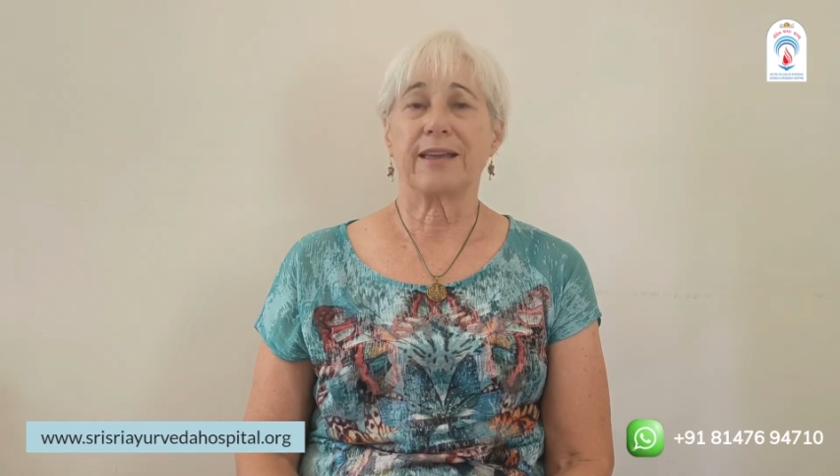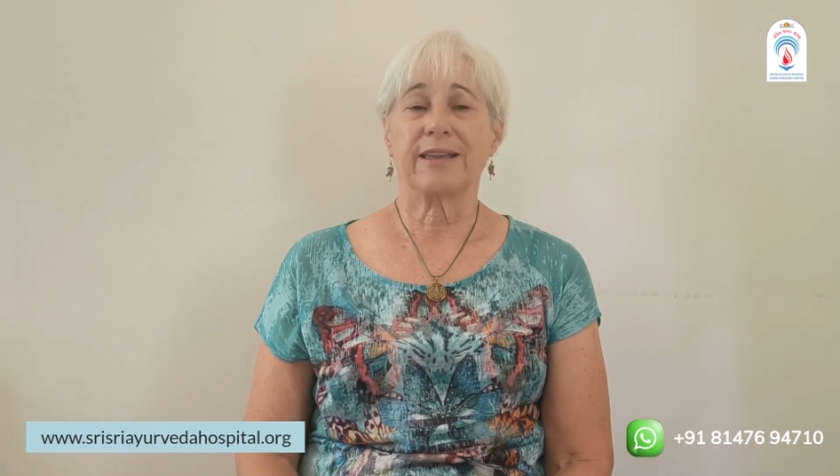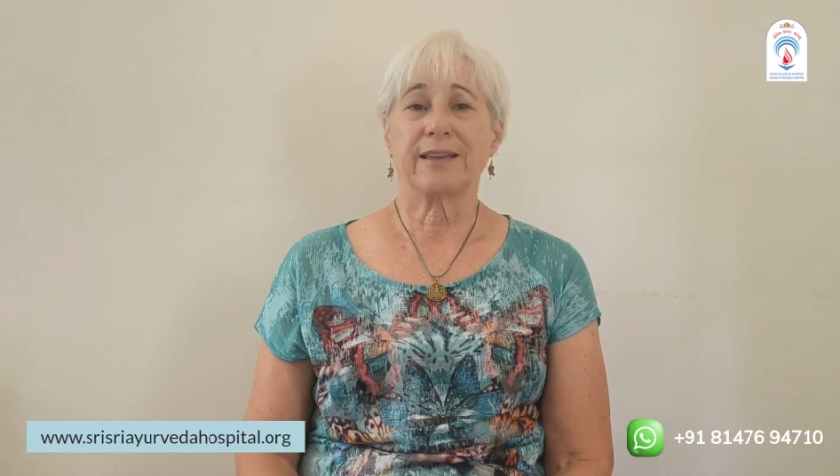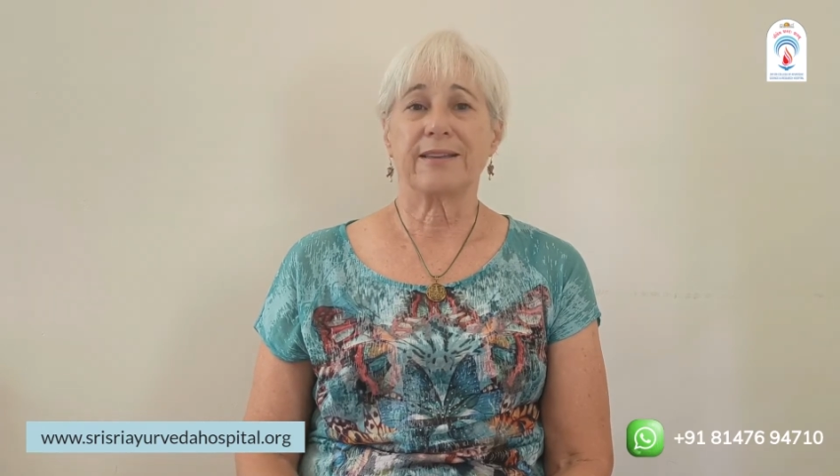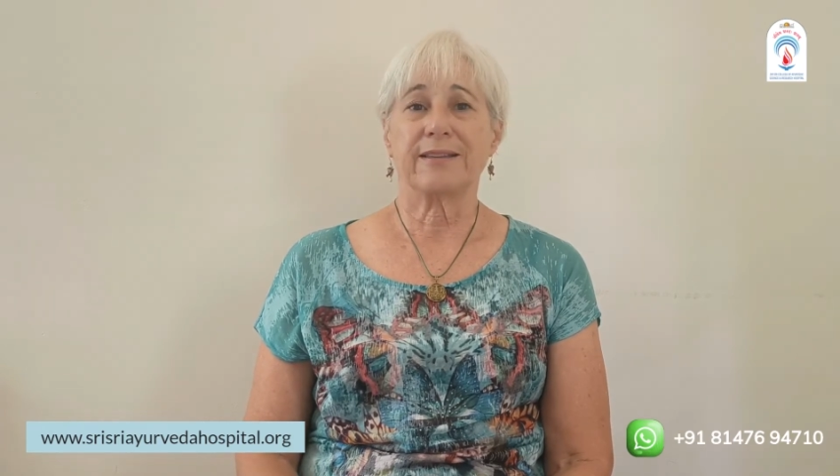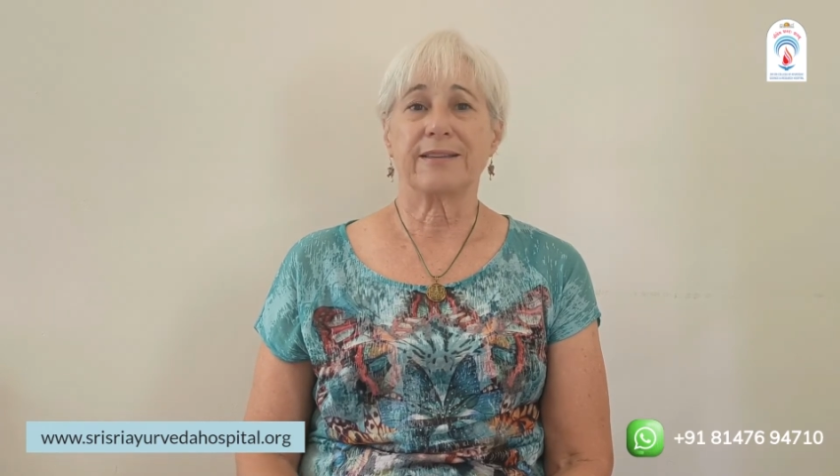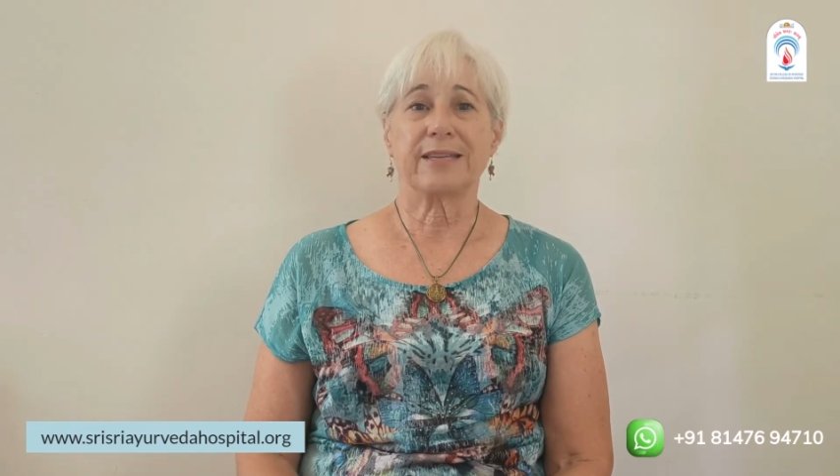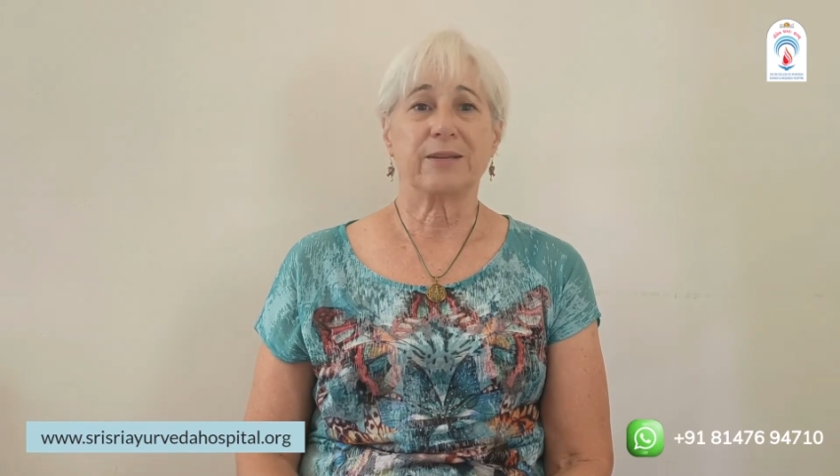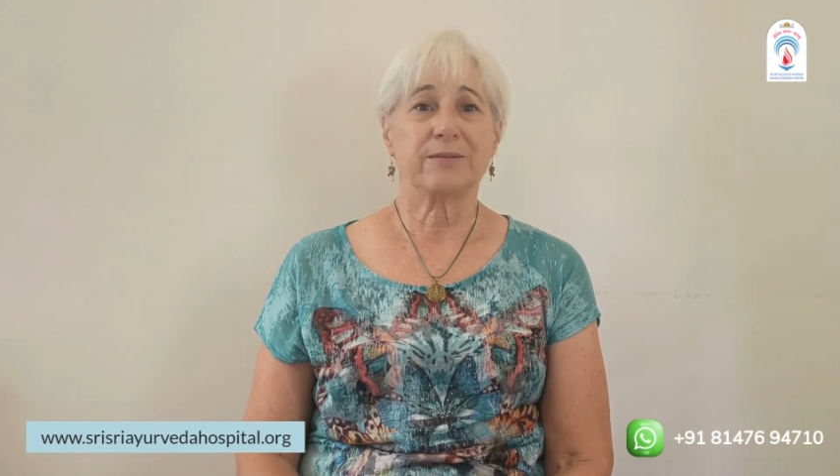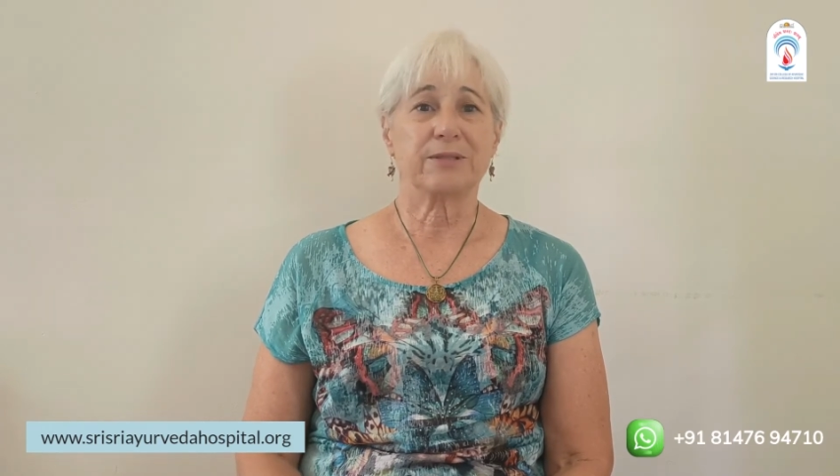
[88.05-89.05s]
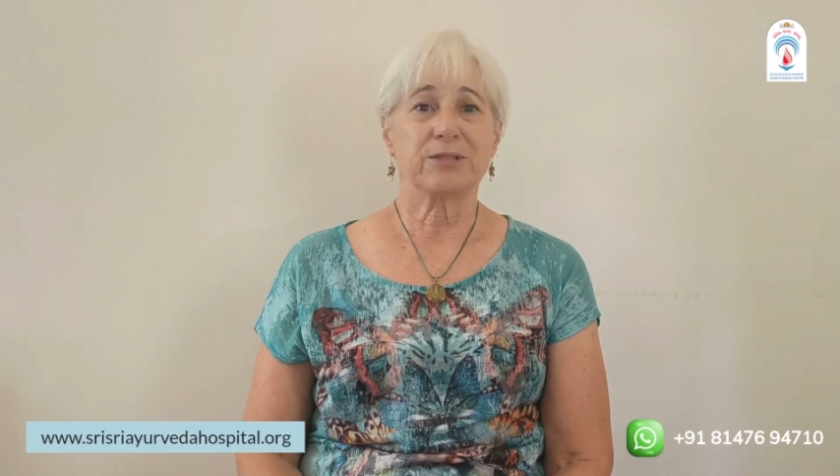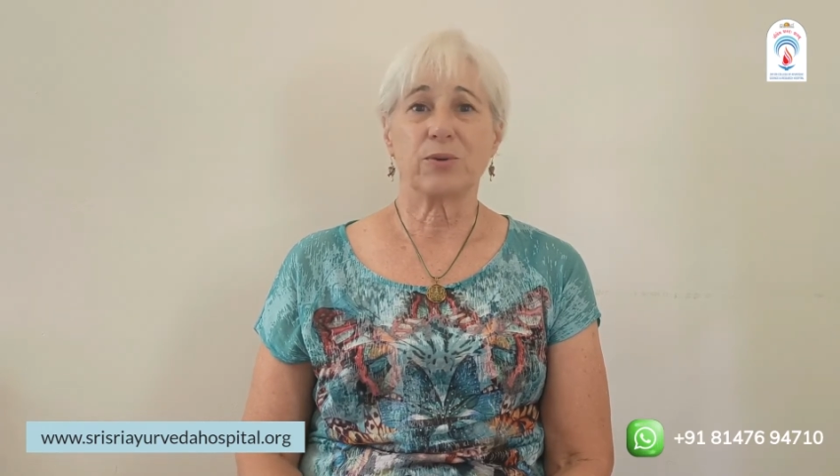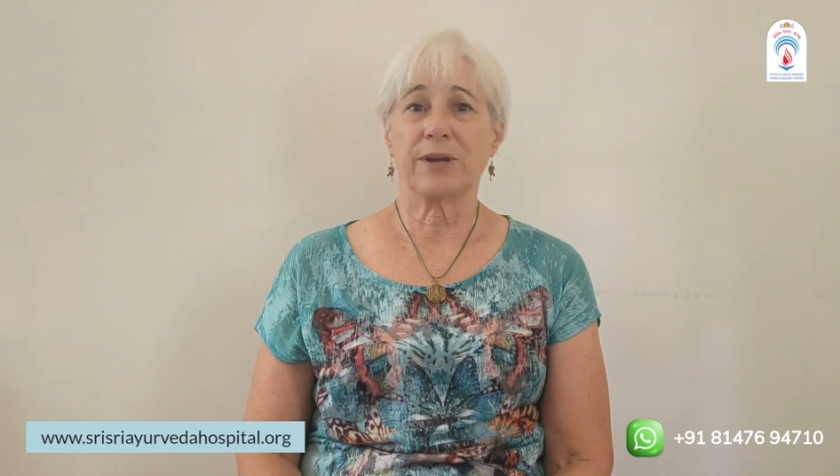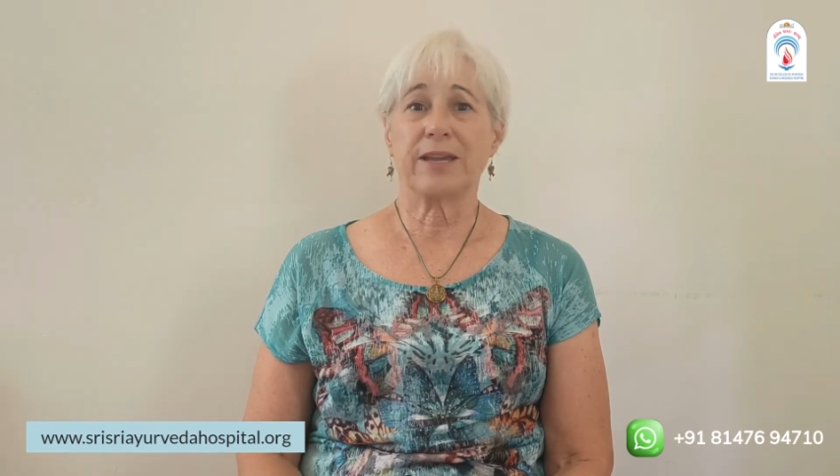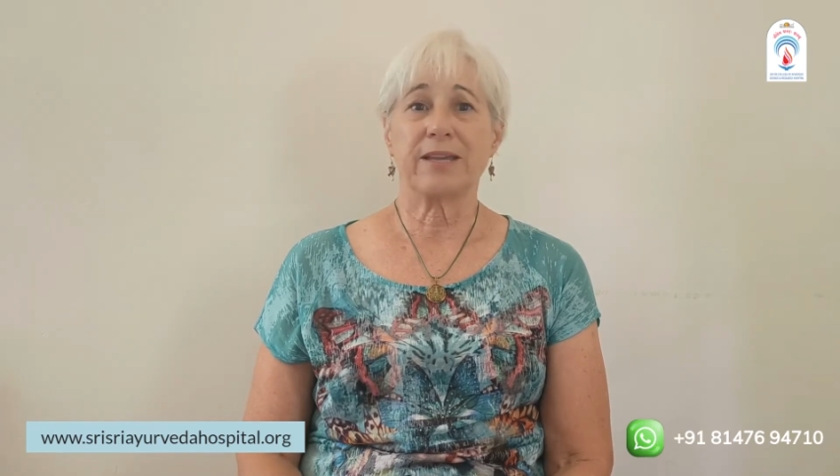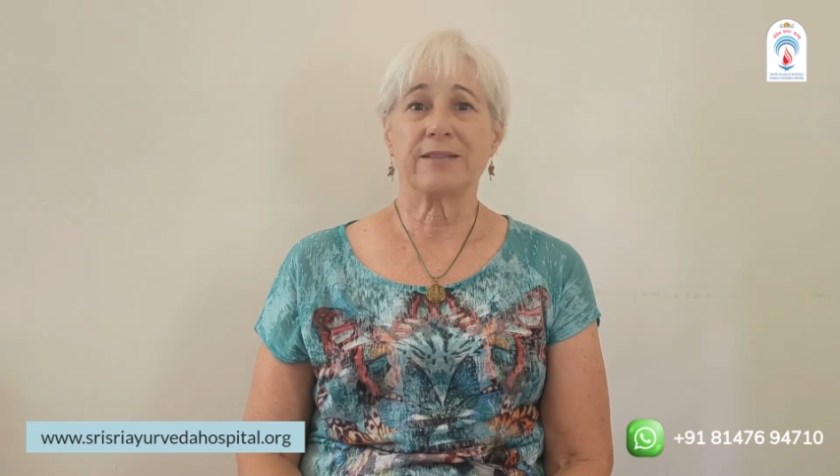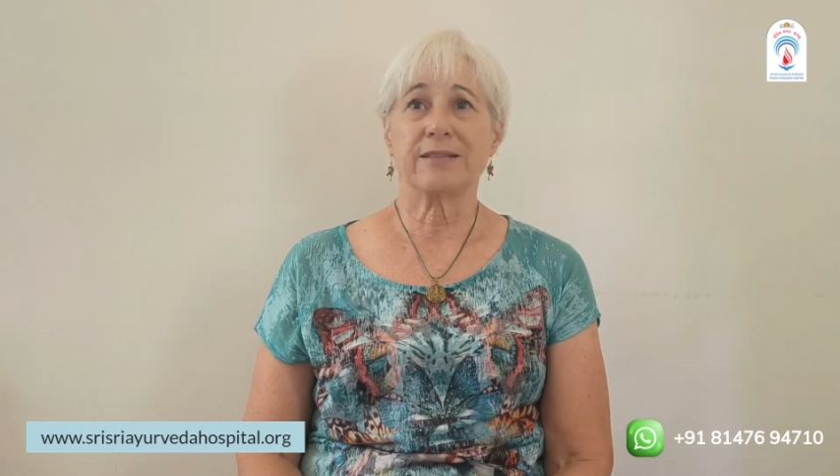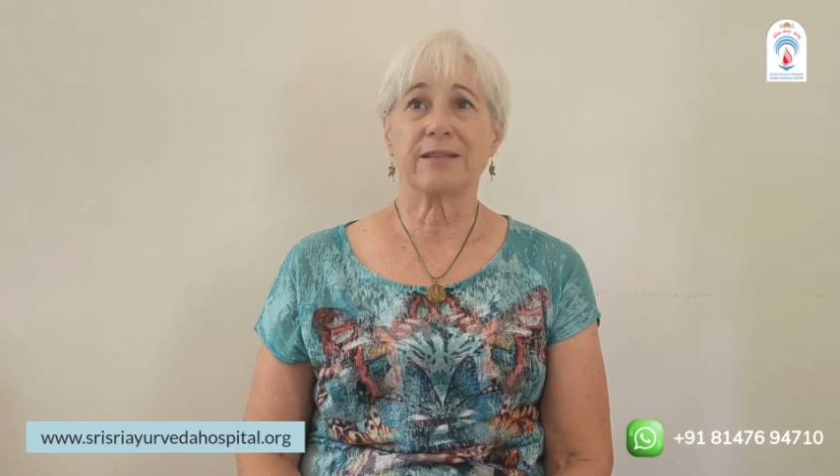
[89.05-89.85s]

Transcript: and he was great.